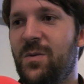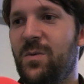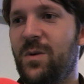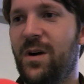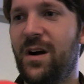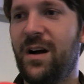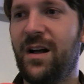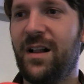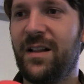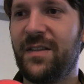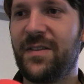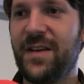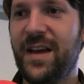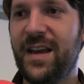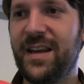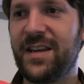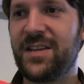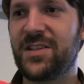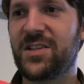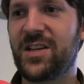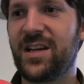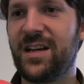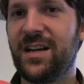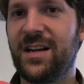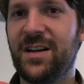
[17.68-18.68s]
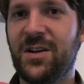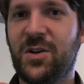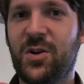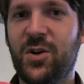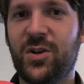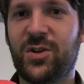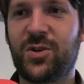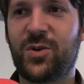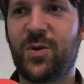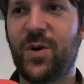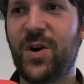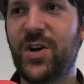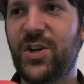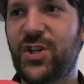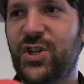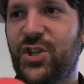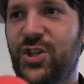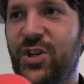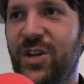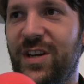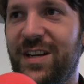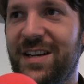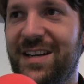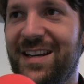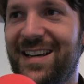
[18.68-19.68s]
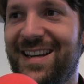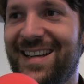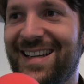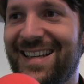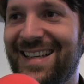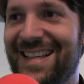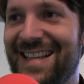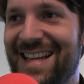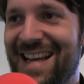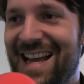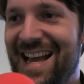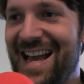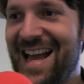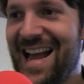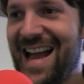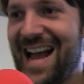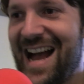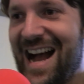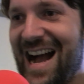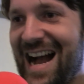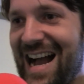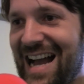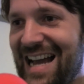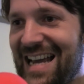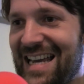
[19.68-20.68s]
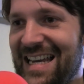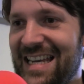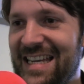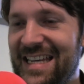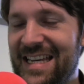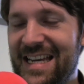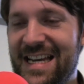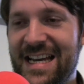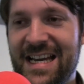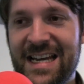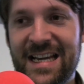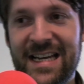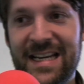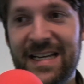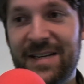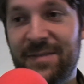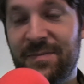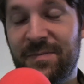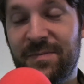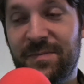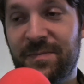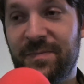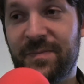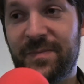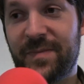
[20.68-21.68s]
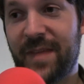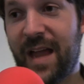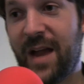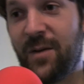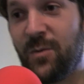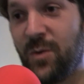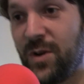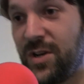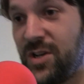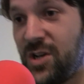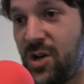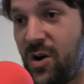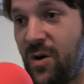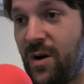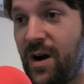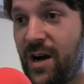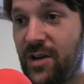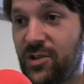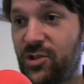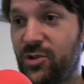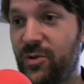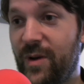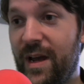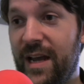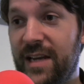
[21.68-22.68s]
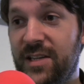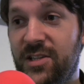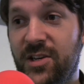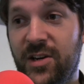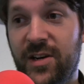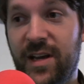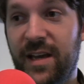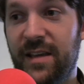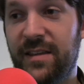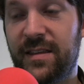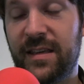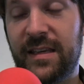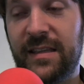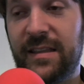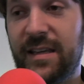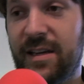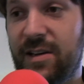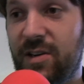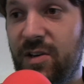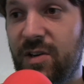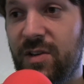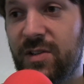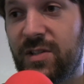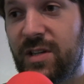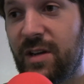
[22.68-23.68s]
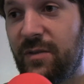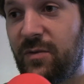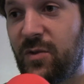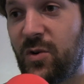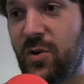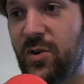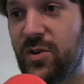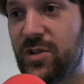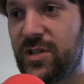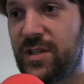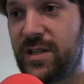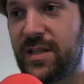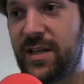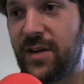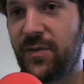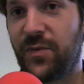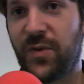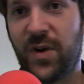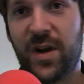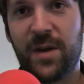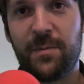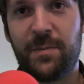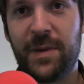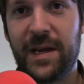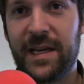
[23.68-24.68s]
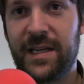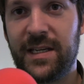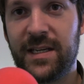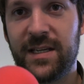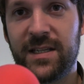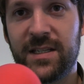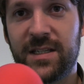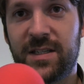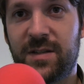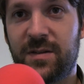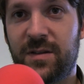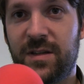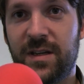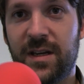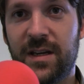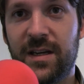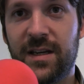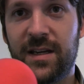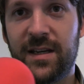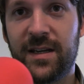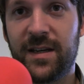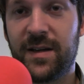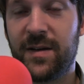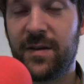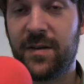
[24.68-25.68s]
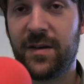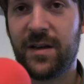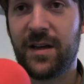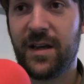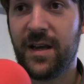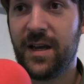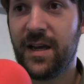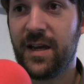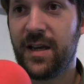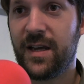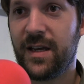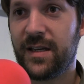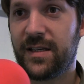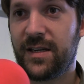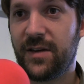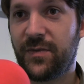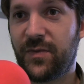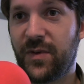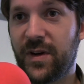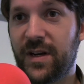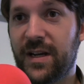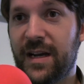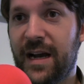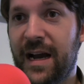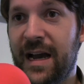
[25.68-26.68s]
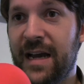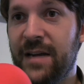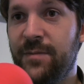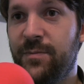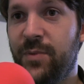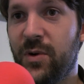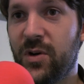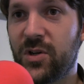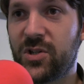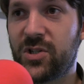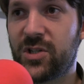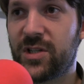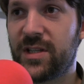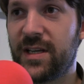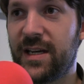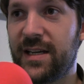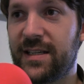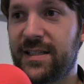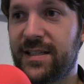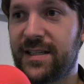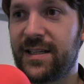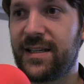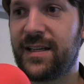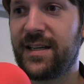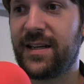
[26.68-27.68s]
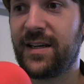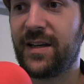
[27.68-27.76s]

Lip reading: Well, that is a good question. I wouldn't know how to answer it. I think there's, of course, different opinions, different guidebooks that